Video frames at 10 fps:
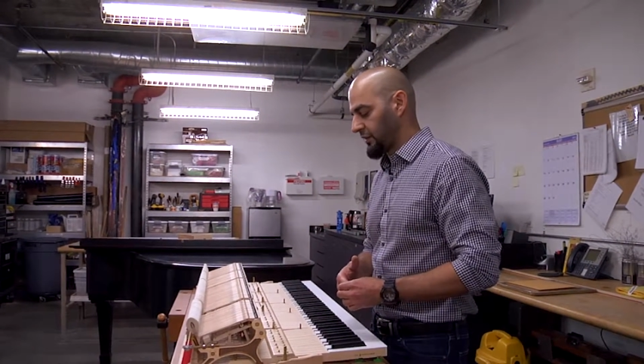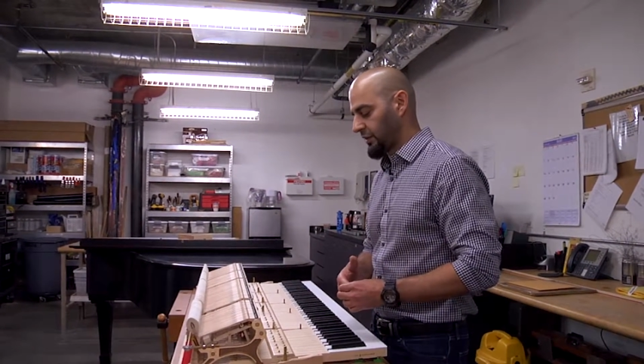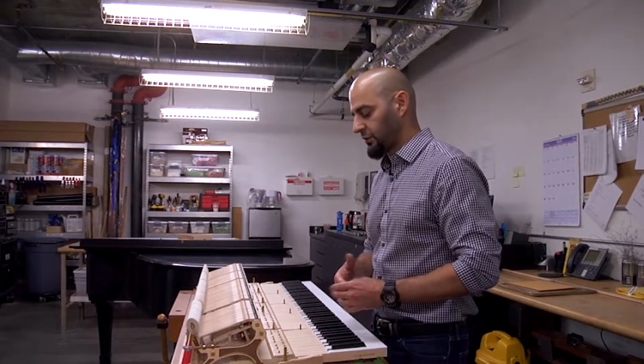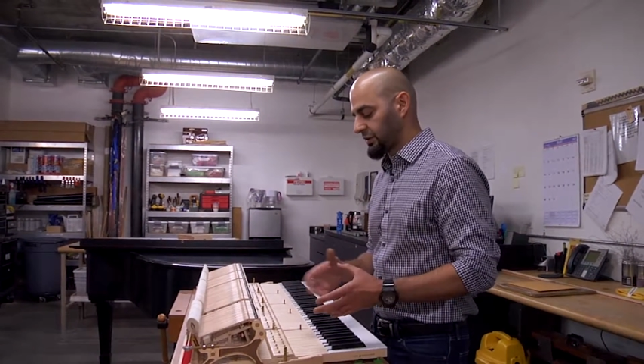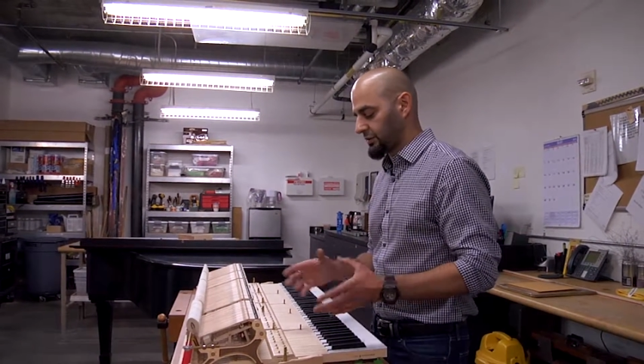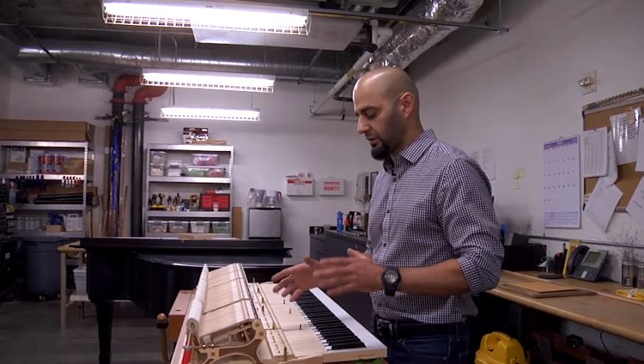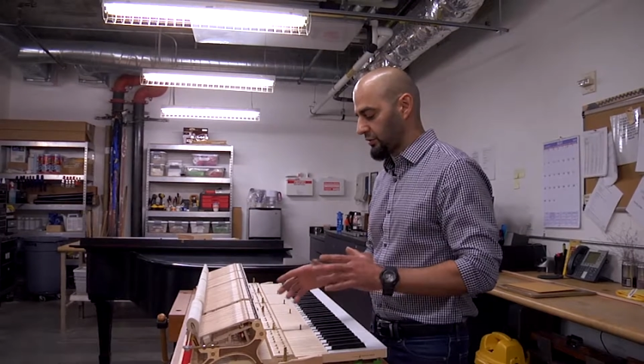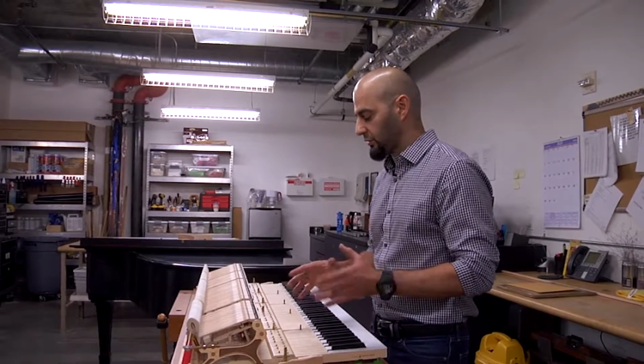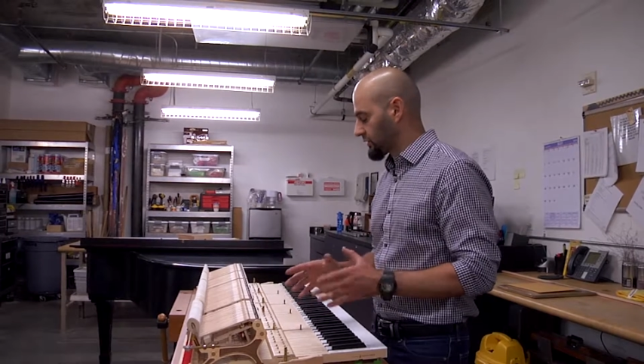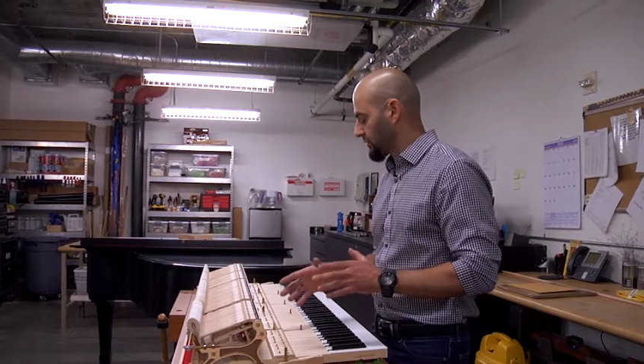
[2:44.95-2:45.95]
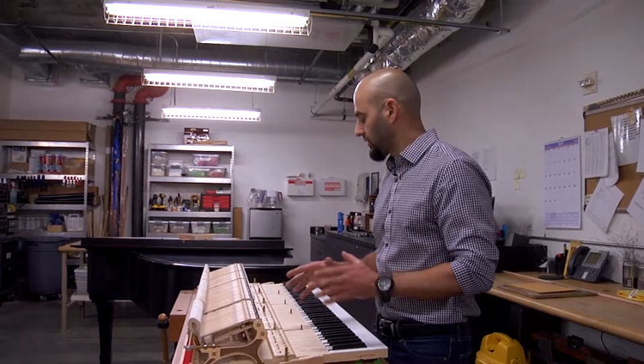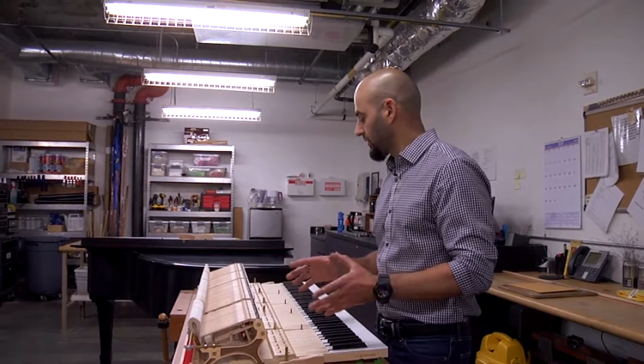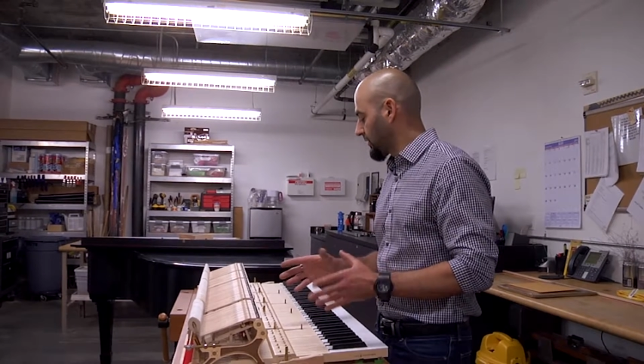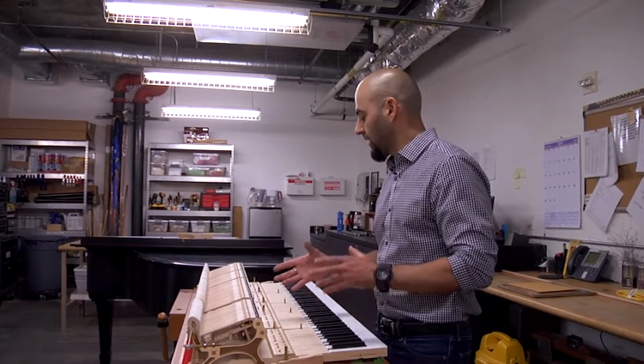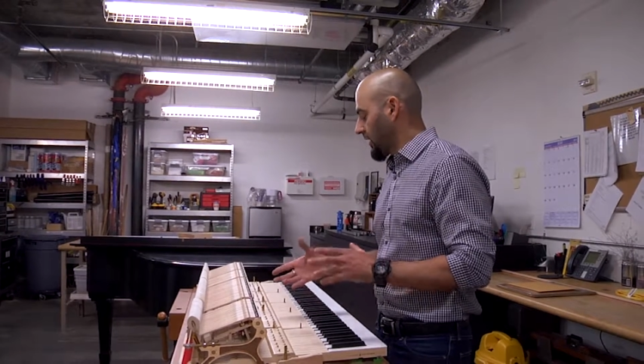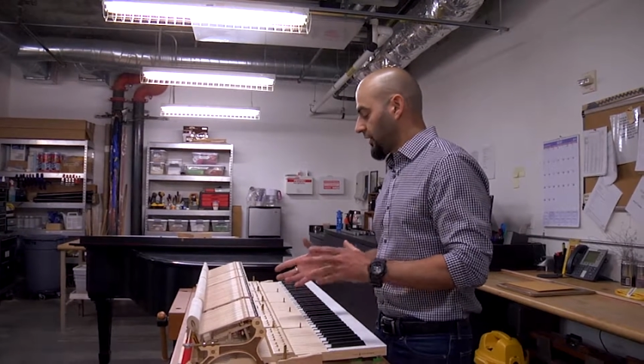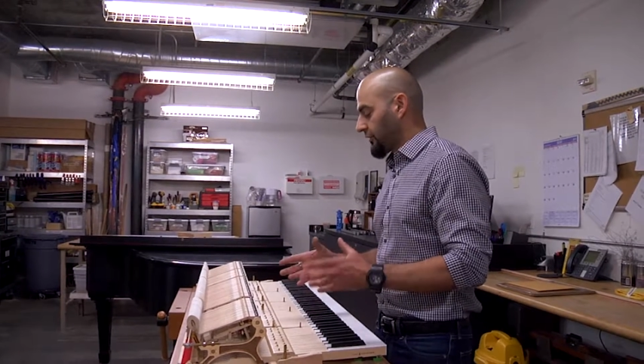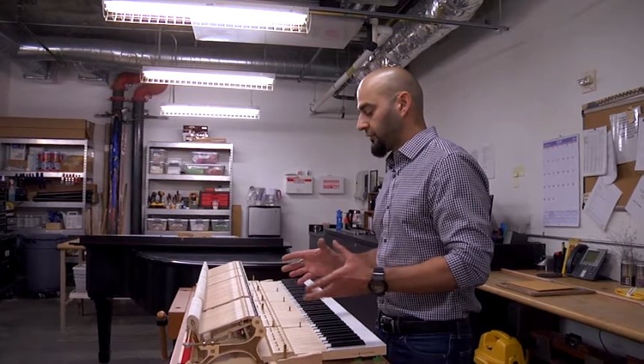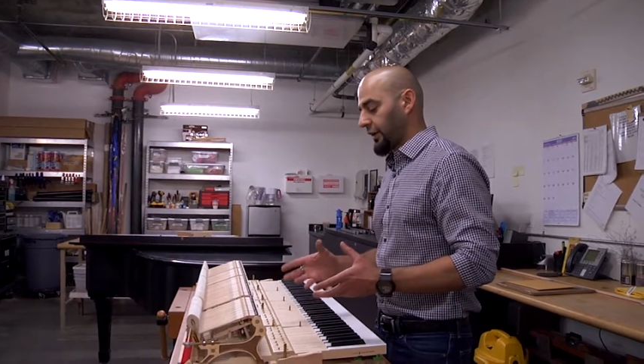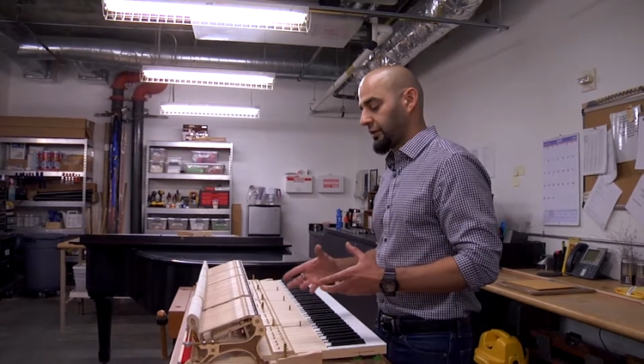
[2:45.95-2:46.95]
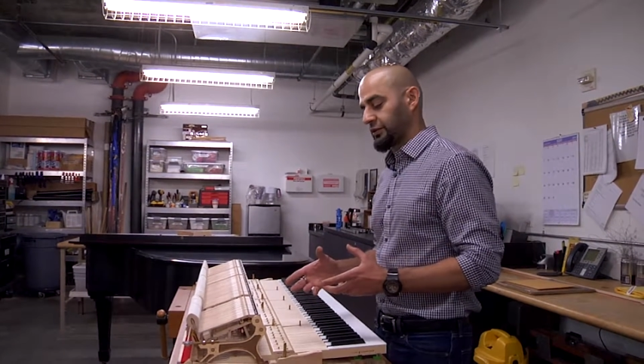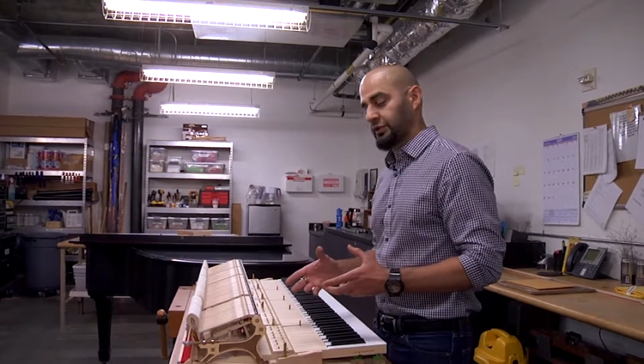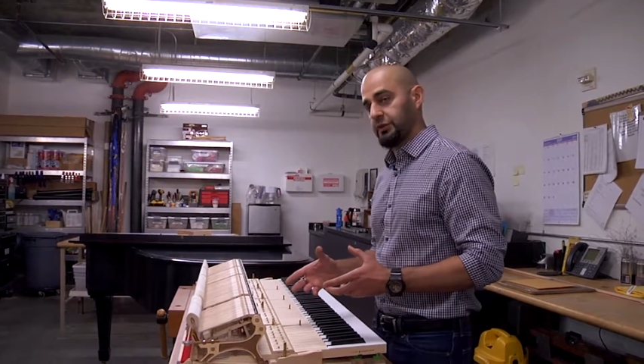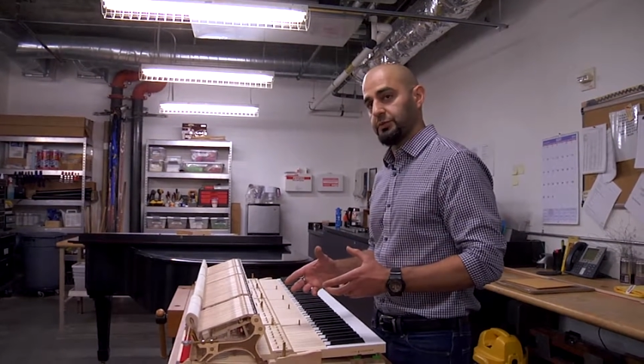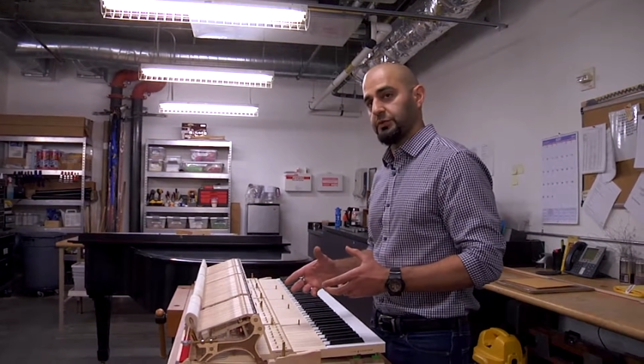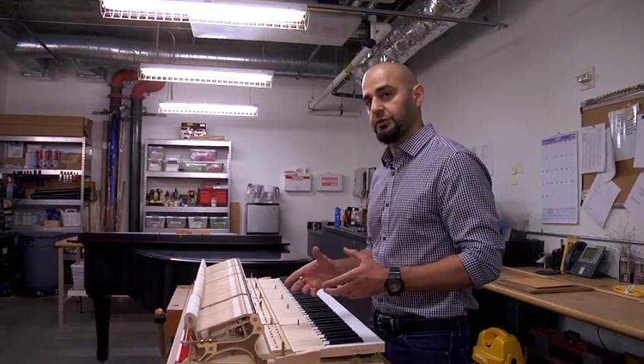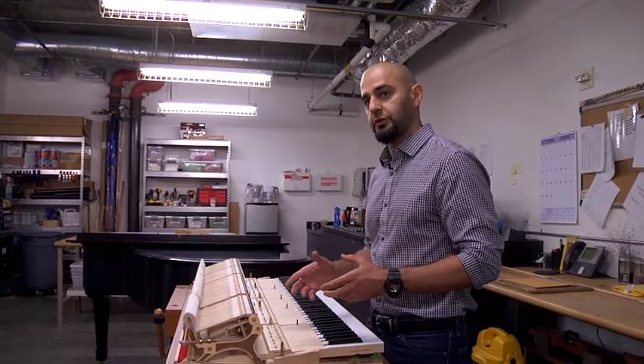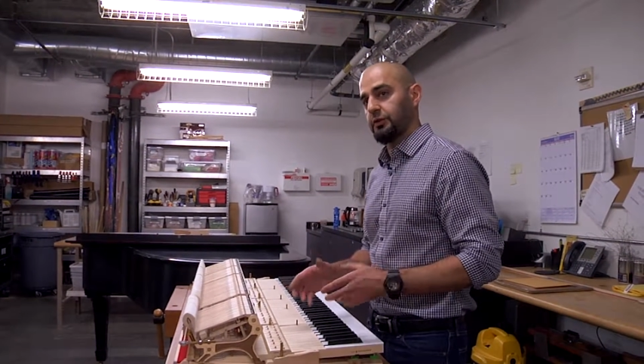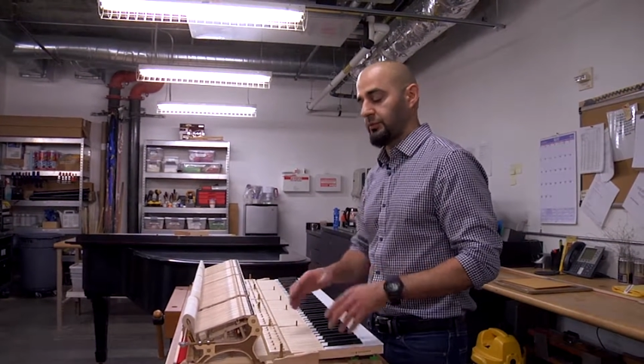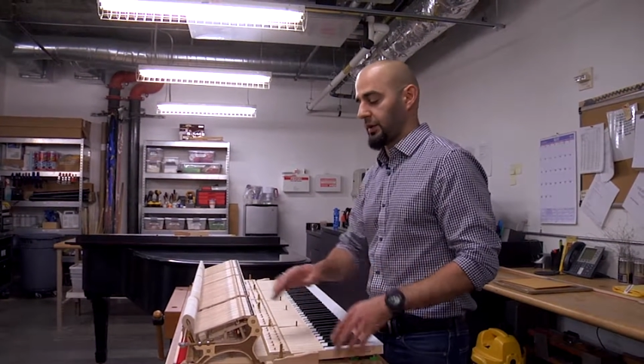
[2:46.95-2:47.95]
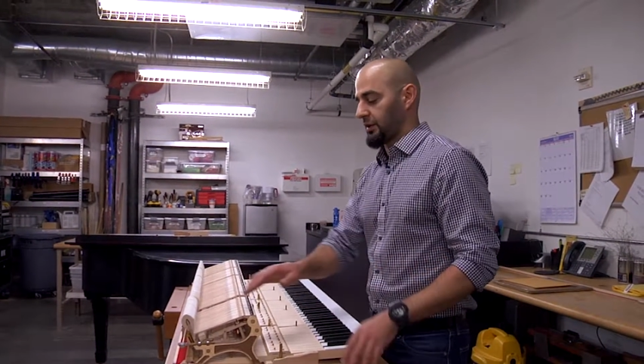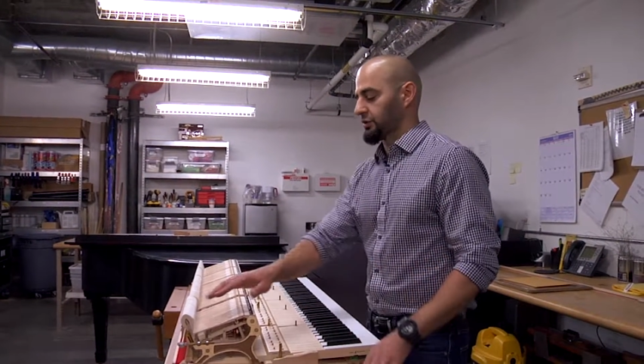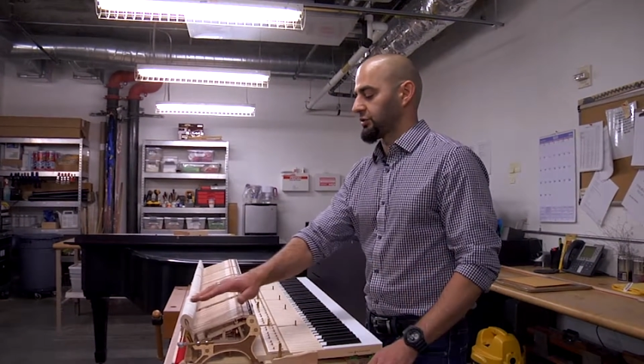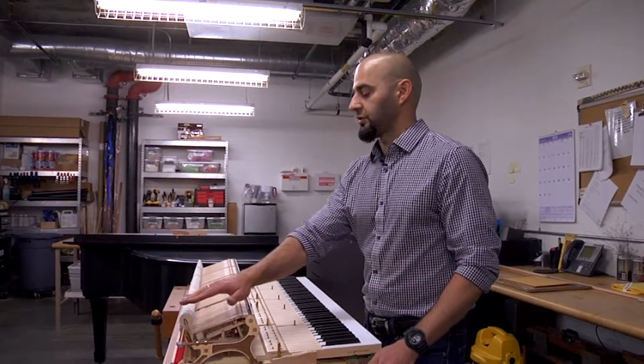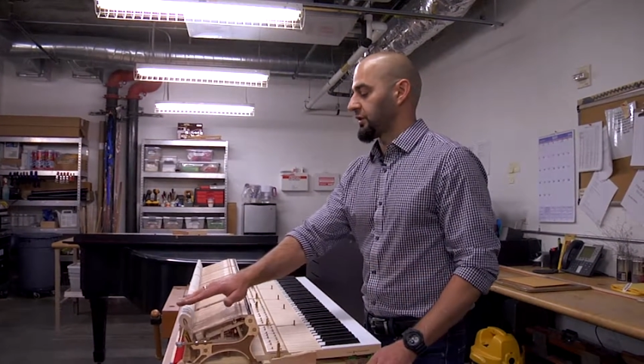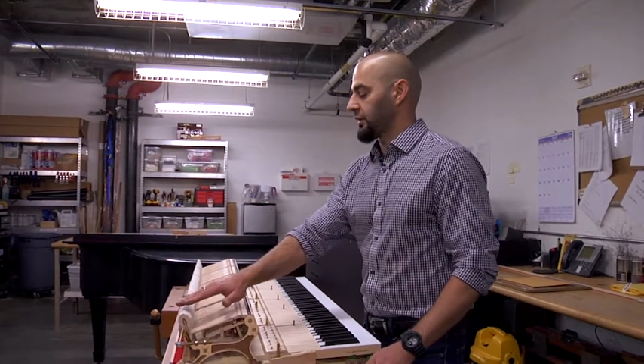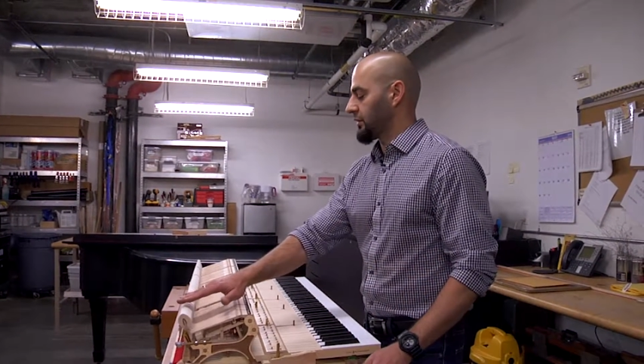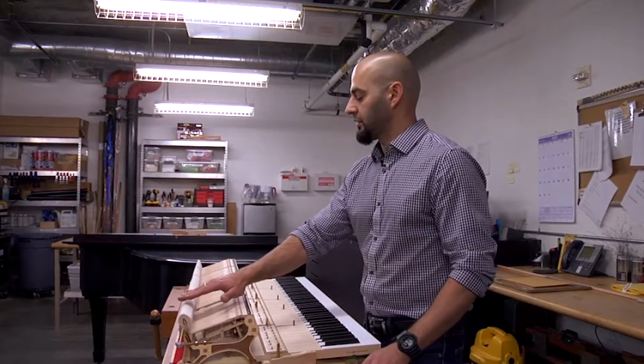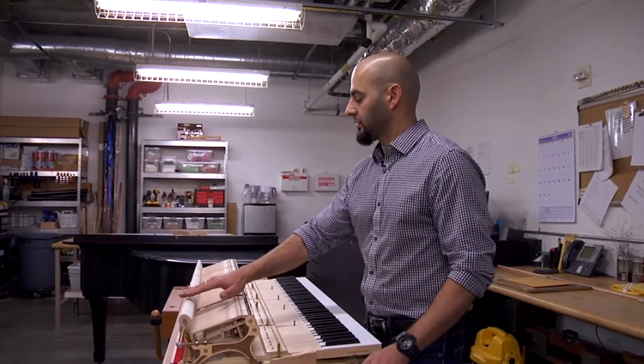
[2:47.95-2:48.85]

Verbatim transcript: And then we start doing some of the finer adjustments to it, making sure that,